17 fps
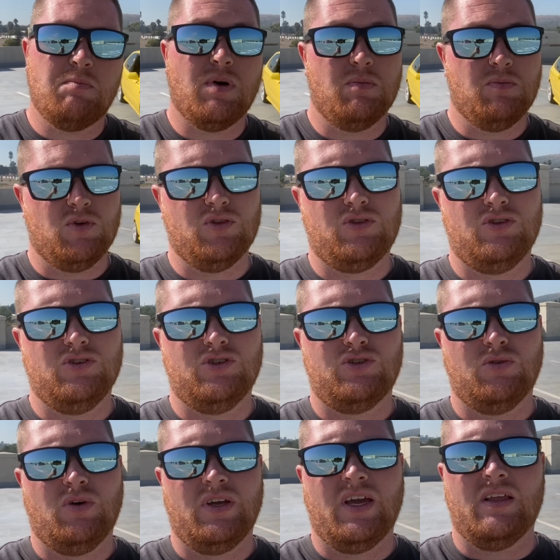I'm not too
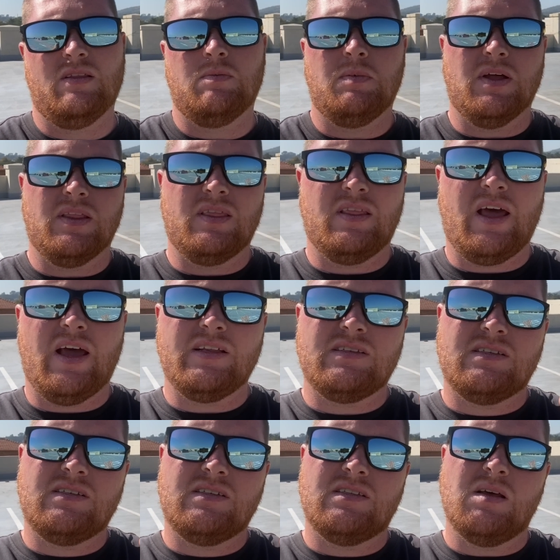sure yet, but
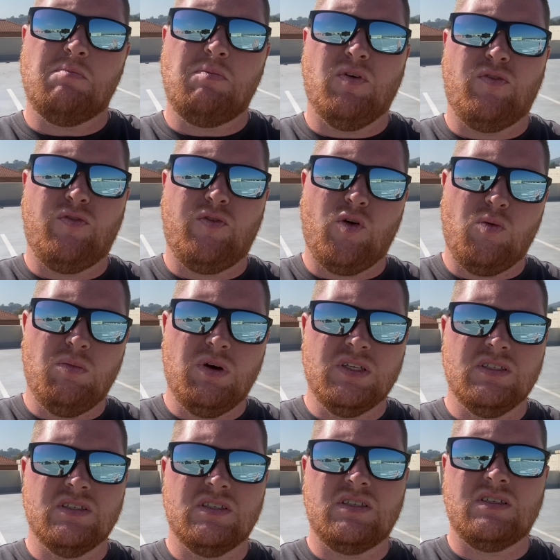that's the
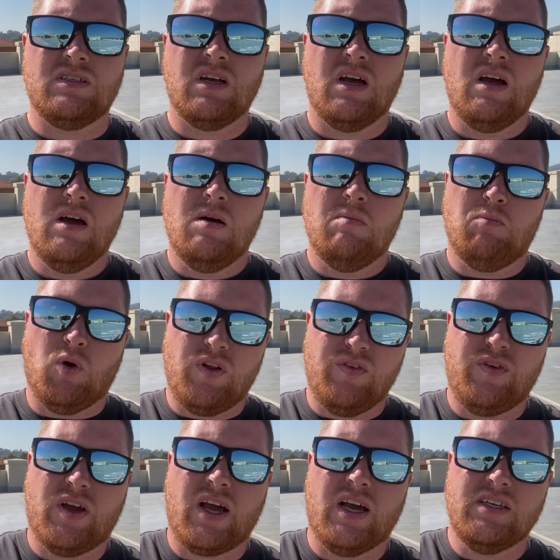performance
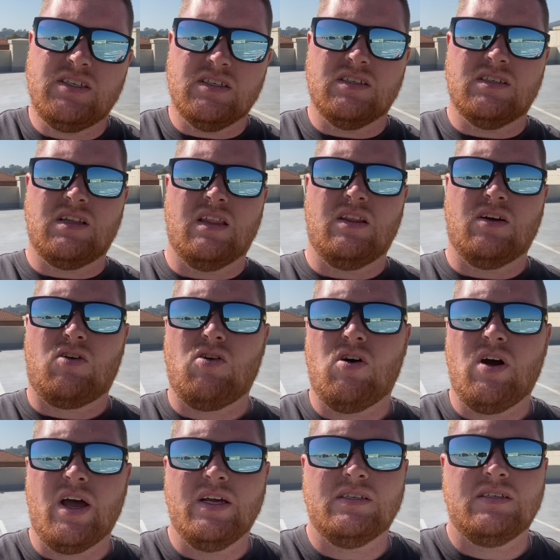modifications that the
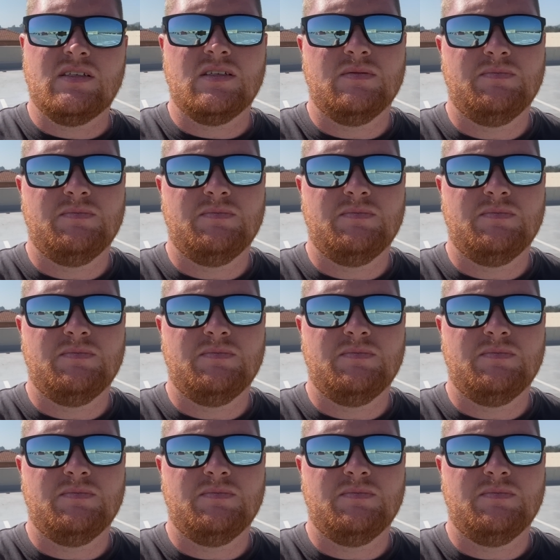car has.